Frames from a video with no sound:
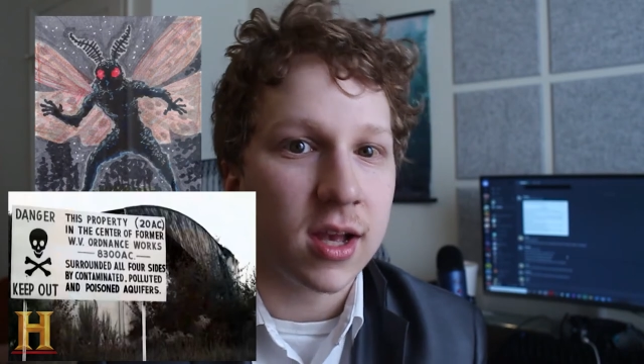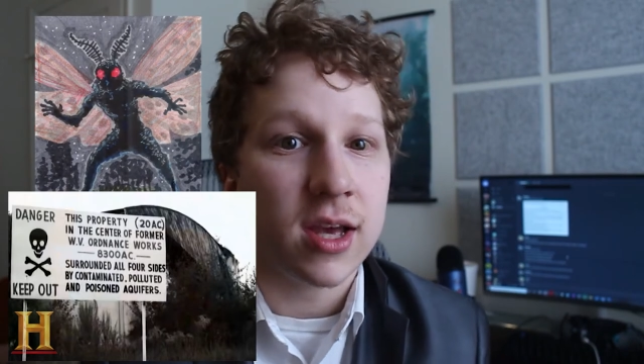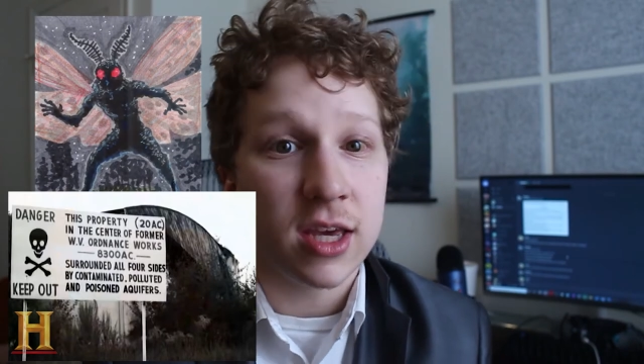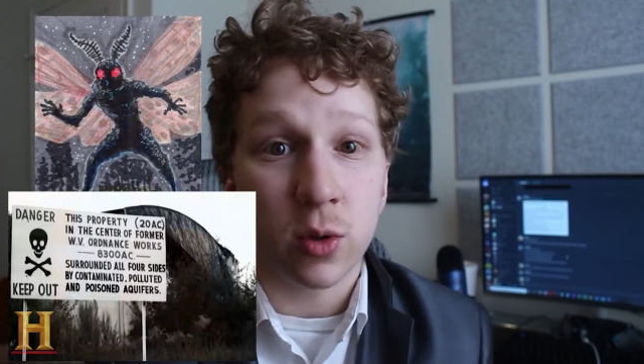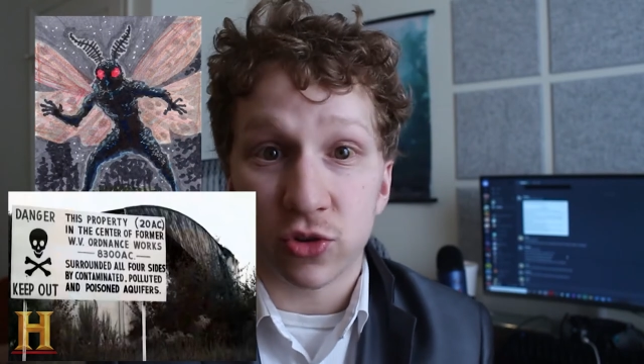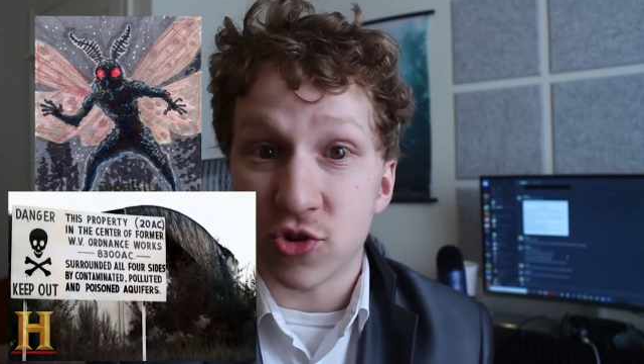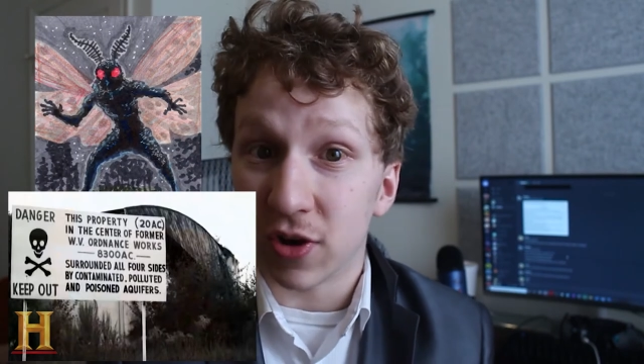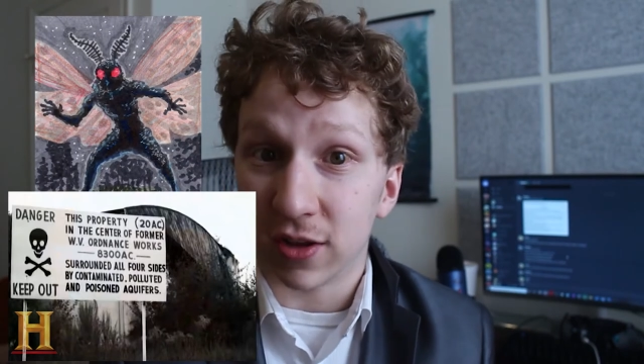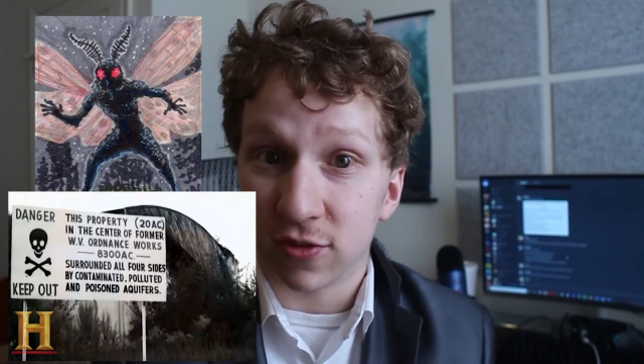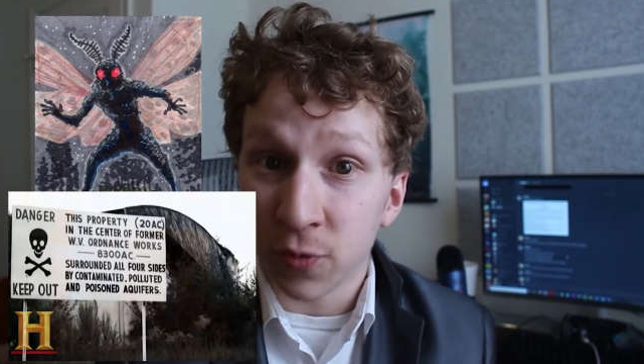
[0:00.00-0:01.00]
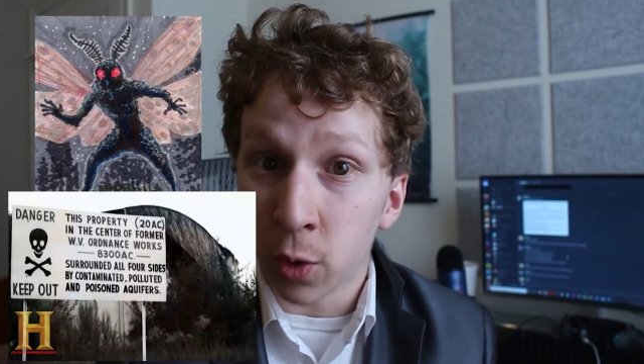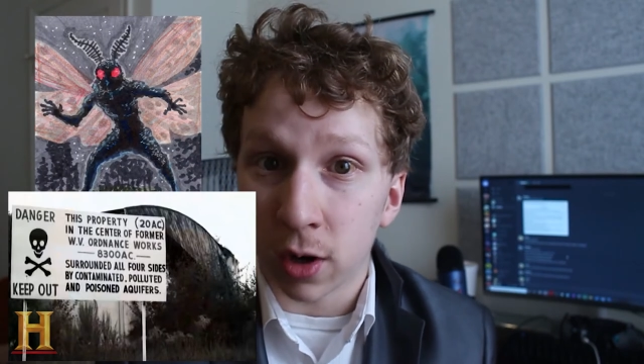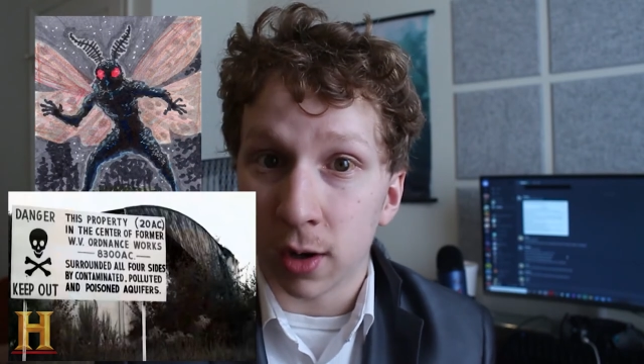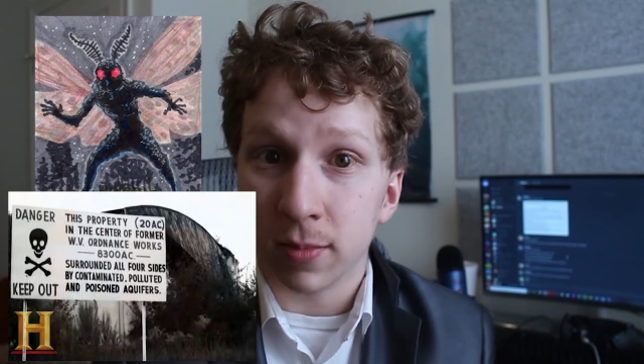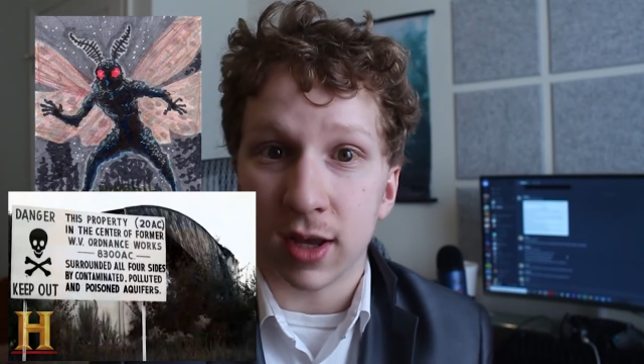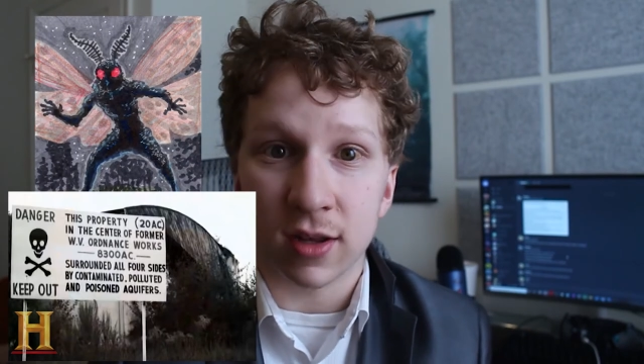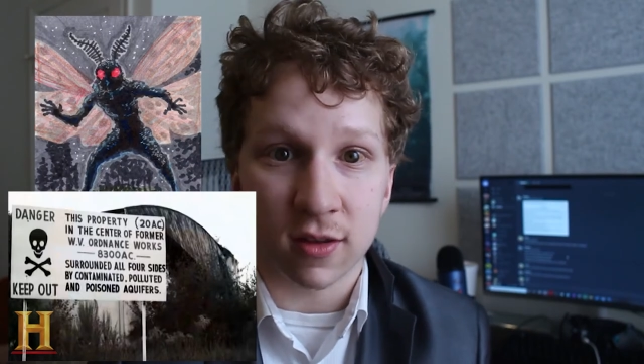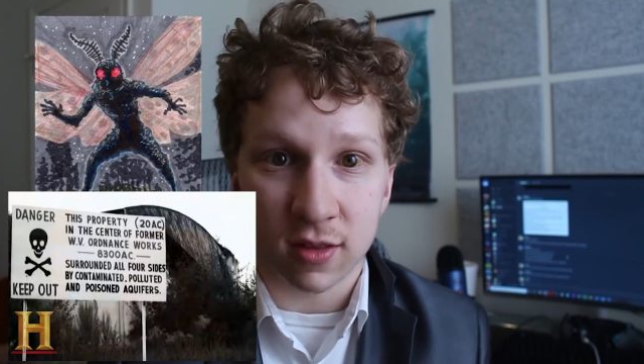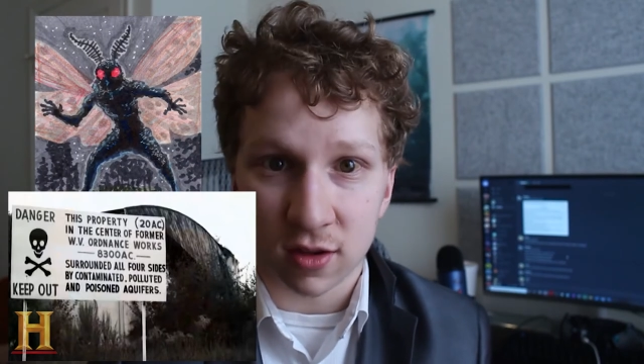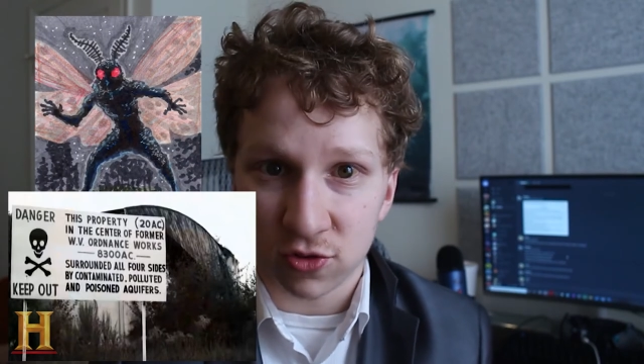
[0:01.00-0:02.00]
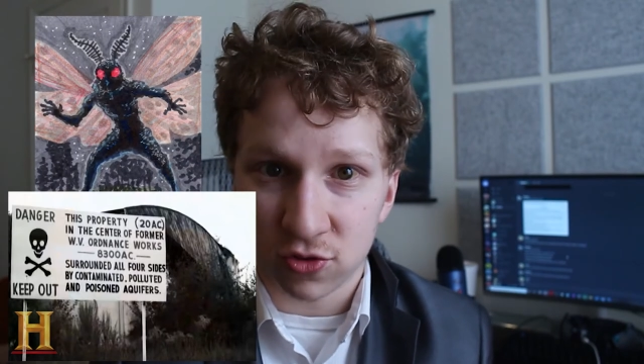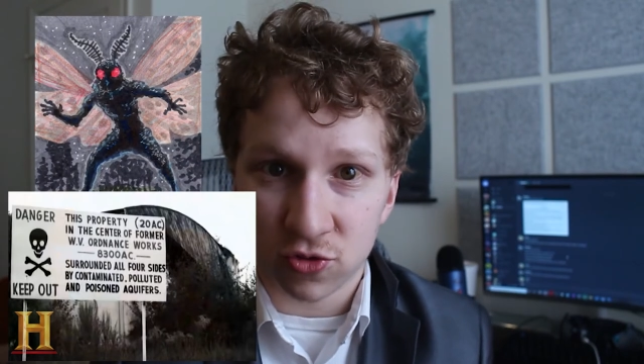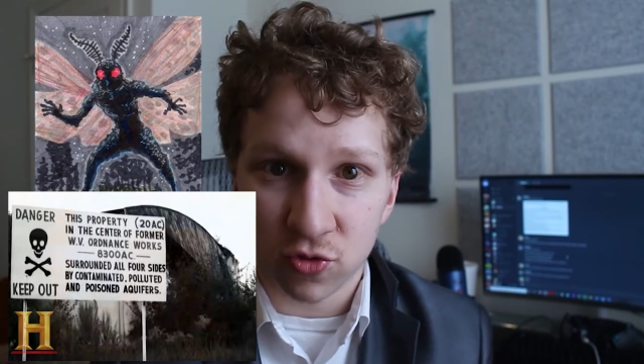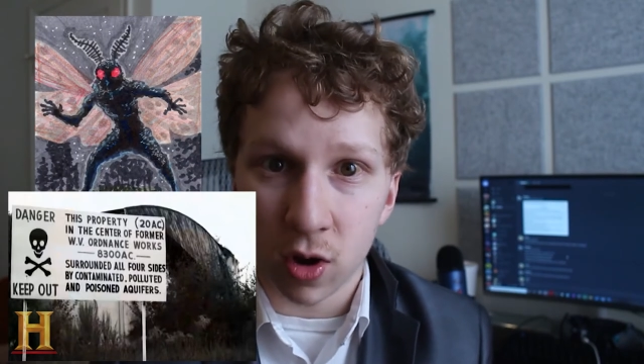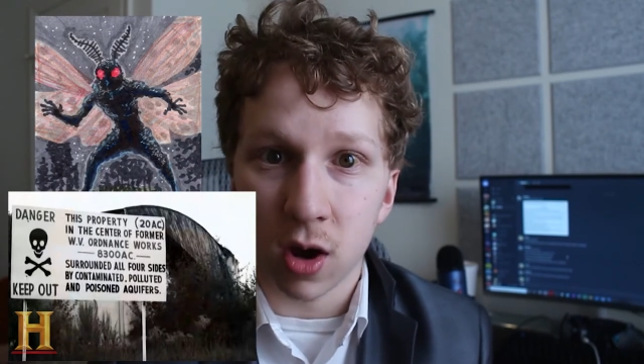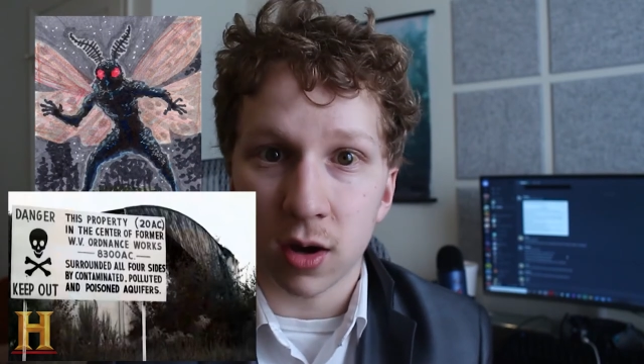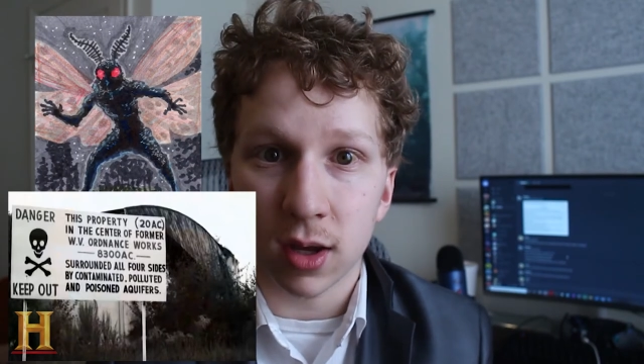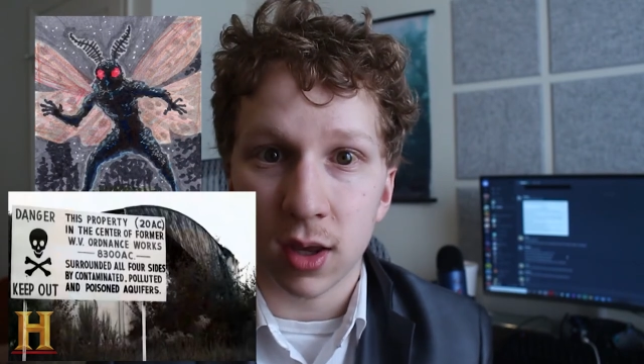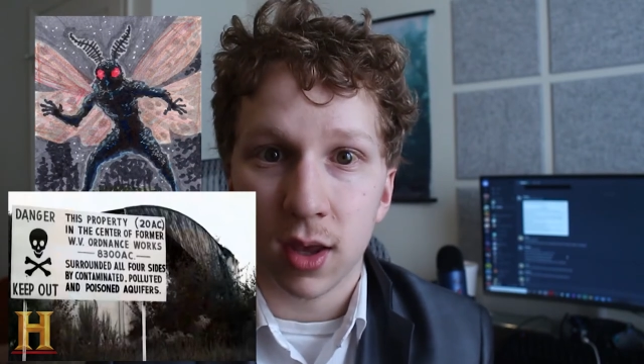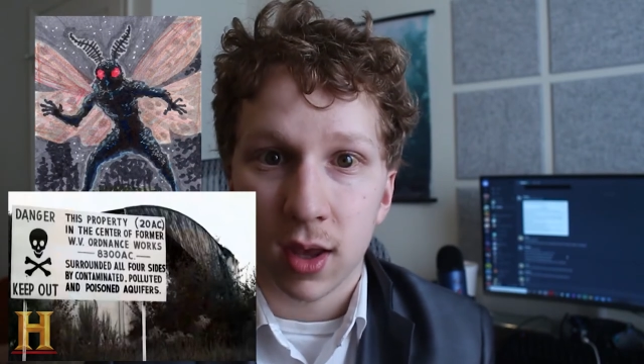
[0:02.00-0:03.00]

he was transformed into the strong,